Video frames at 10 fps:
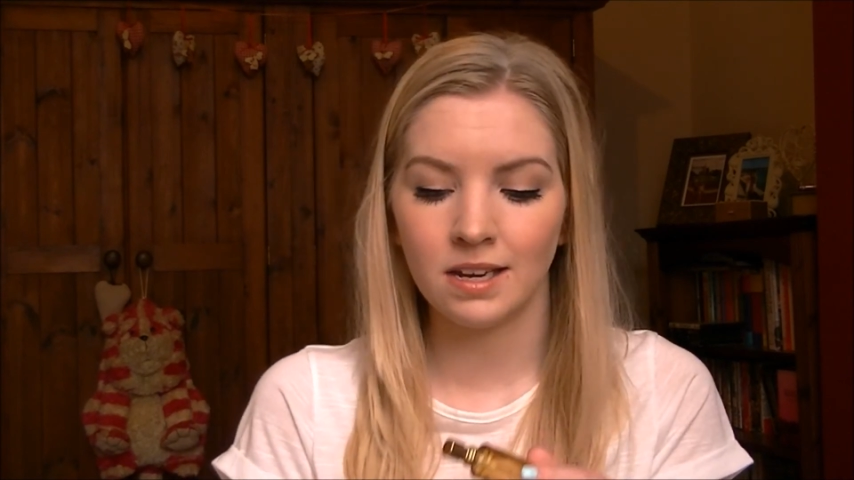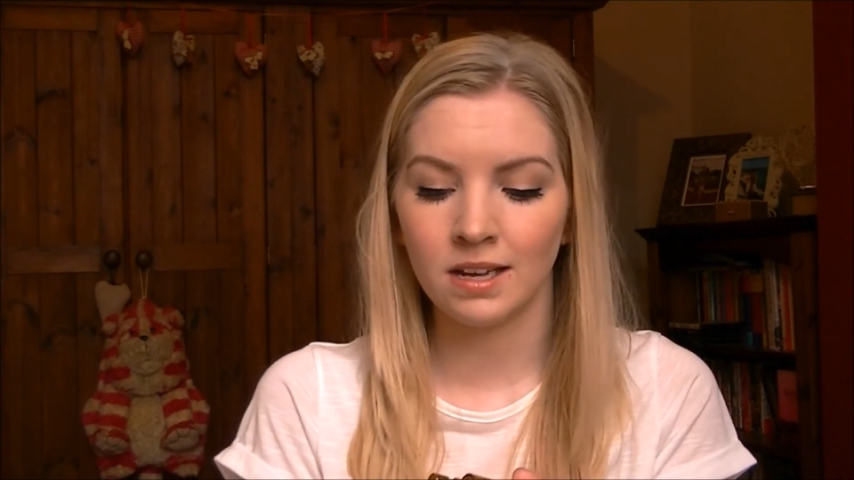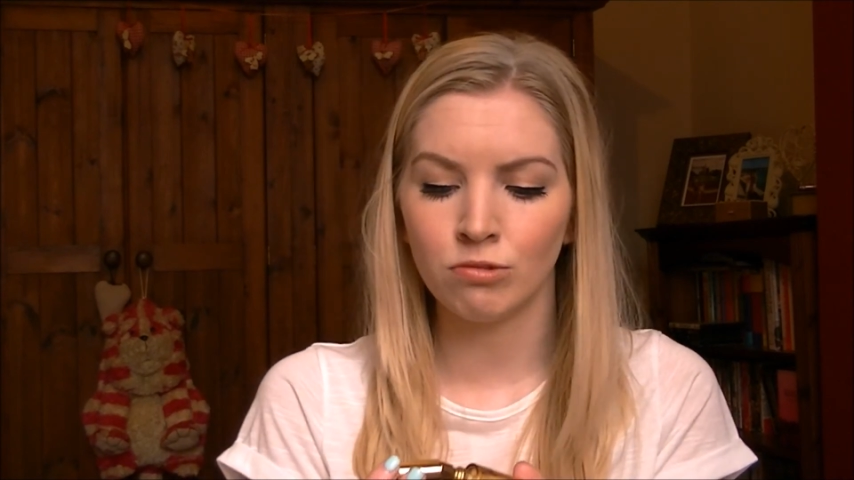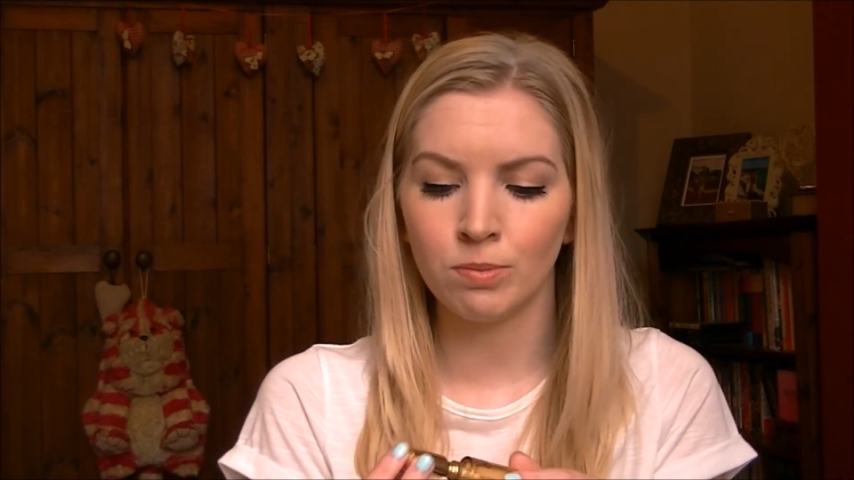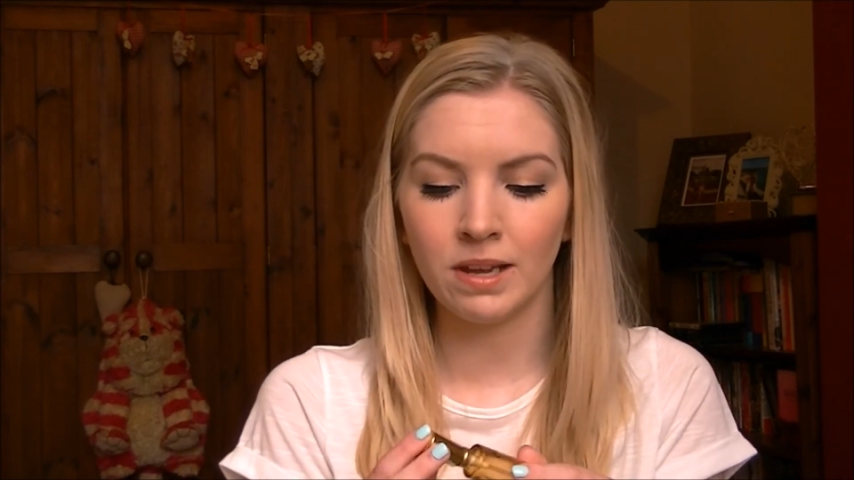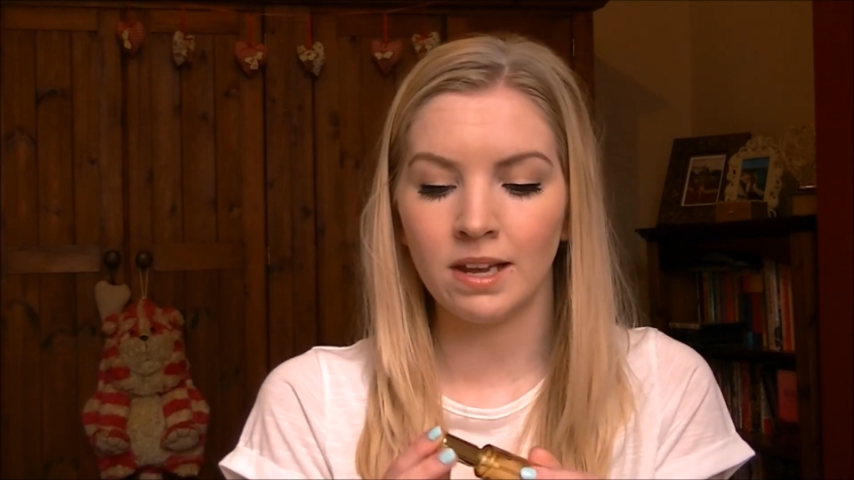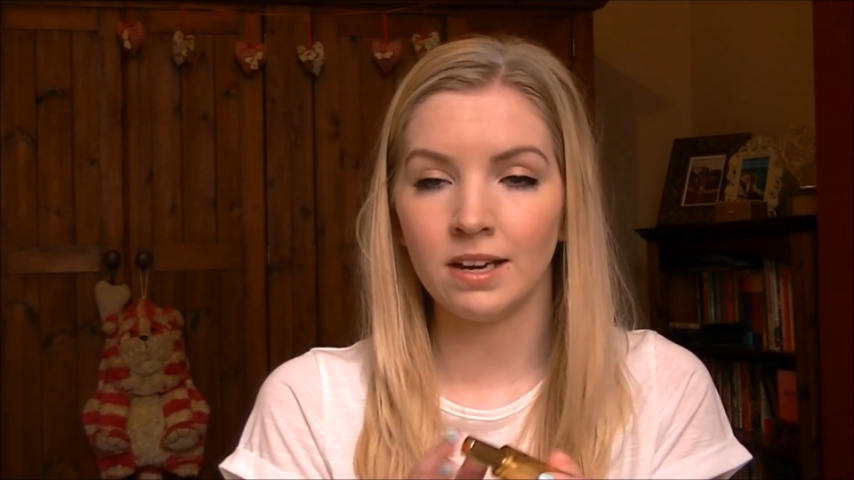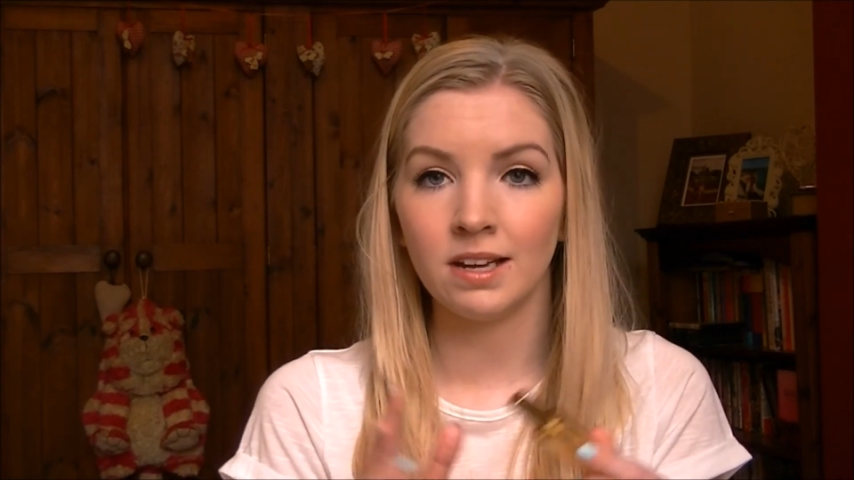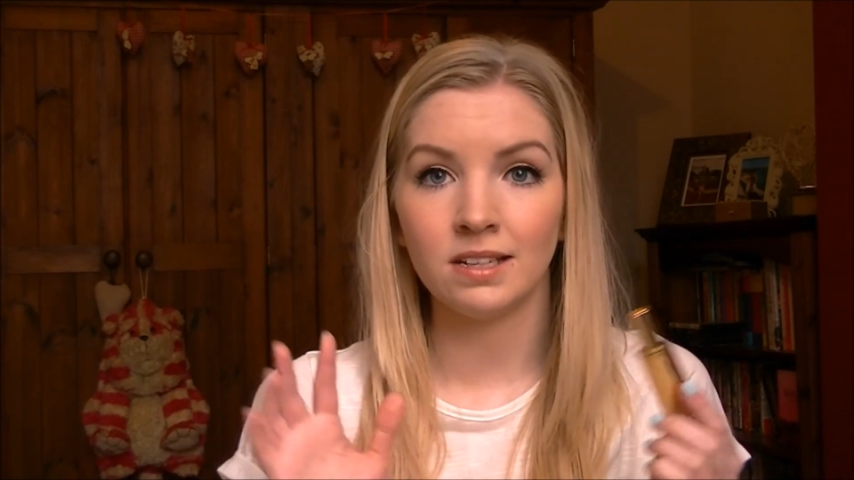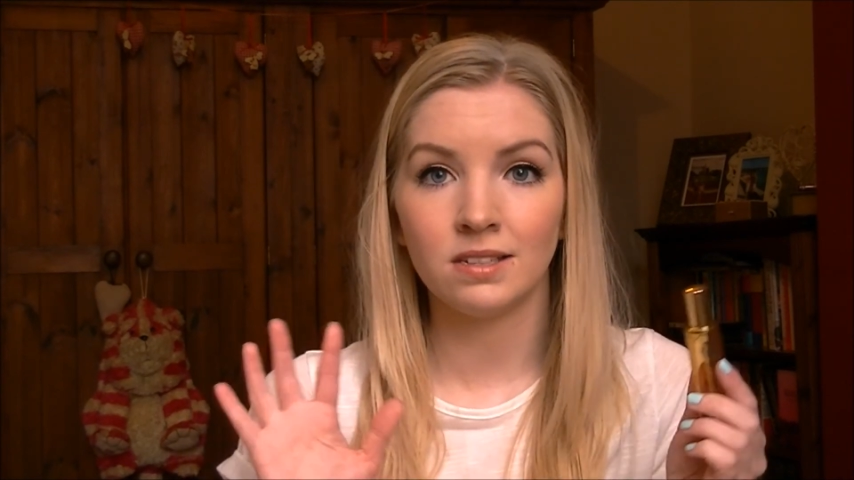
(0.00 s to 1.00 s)
and rub it in
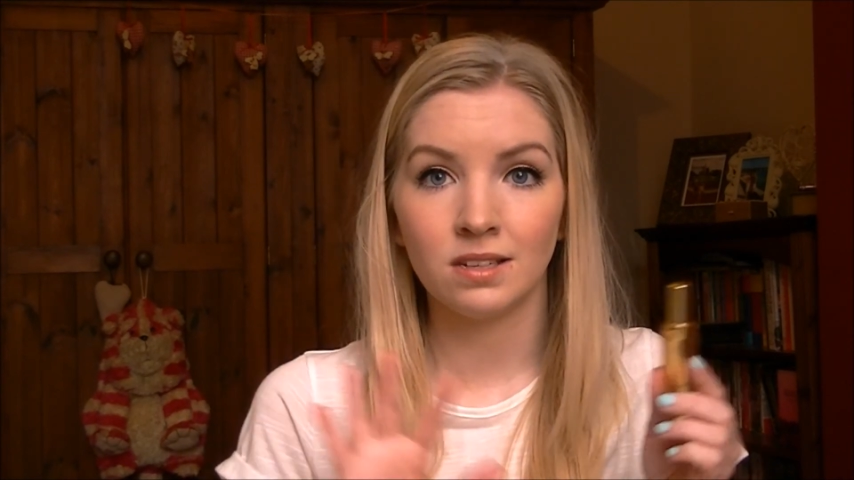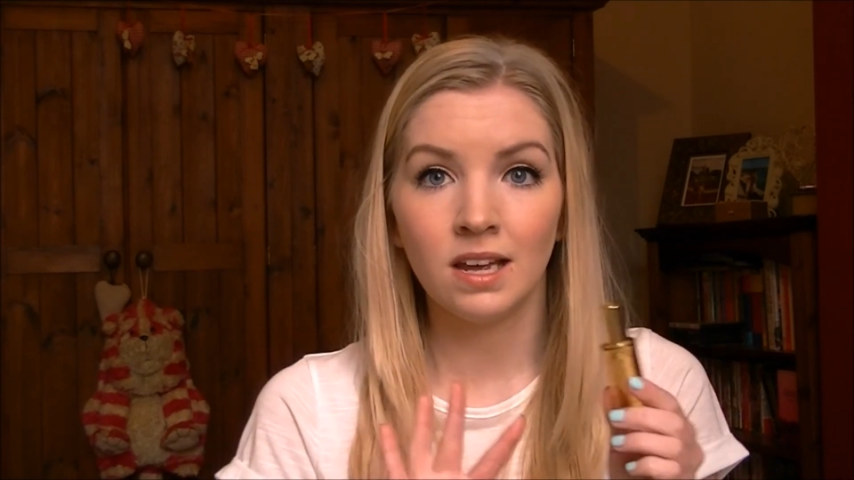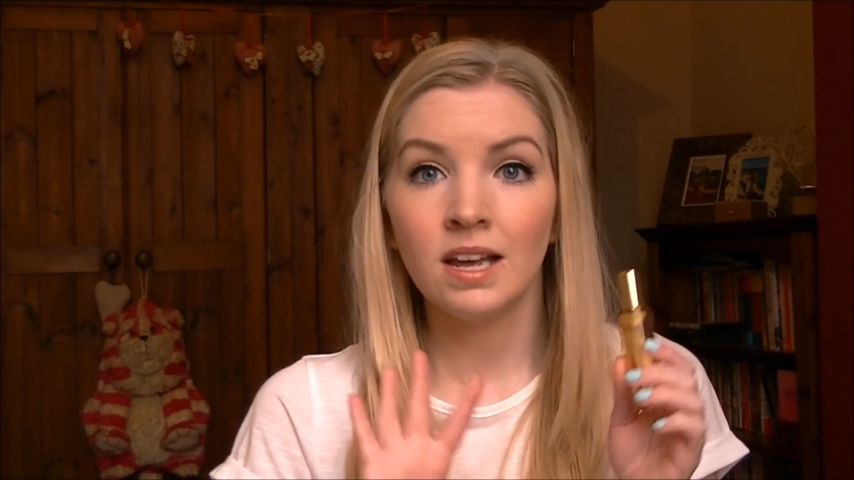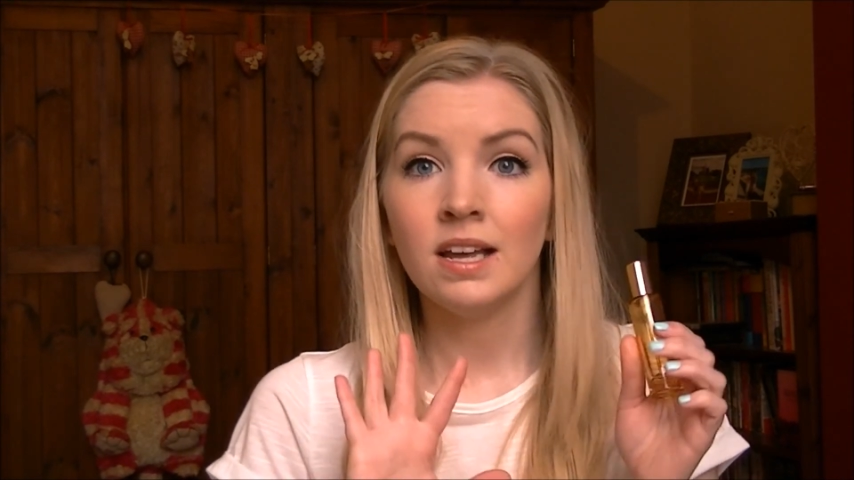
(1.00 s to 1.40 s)
and it's